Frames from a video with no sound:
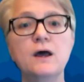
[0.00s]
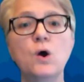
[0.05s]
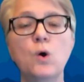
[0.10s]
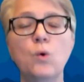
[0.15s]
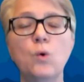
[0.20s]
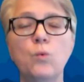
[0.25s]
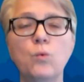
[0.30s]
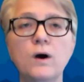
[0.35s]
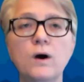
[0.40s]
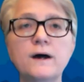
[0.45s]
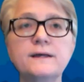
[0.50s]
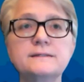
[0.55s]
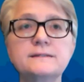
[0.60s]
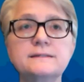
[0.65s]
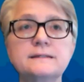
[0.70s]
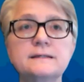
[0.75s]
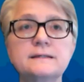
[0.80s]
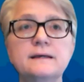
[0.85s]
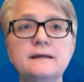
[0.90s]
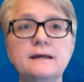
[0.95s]
What
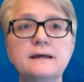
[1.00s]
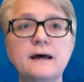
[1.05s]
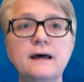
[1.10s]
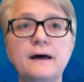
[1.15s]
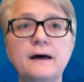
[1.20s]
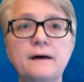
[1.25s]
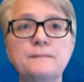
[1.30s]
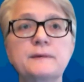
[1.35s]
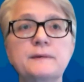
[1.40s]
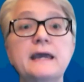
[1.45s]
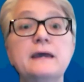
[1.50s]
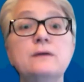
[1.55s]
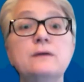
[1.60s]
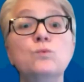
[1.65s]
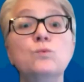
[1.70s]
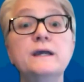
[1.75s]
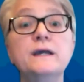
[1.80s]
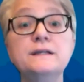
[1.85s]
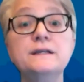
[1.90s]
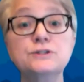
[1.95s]
um, can
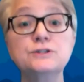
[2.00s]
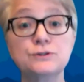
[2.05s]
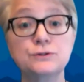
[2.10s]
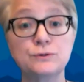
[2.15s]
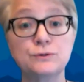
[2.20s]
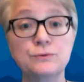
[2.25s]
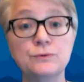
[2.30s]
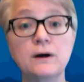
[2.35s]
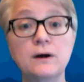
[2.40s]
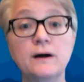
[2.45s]
we do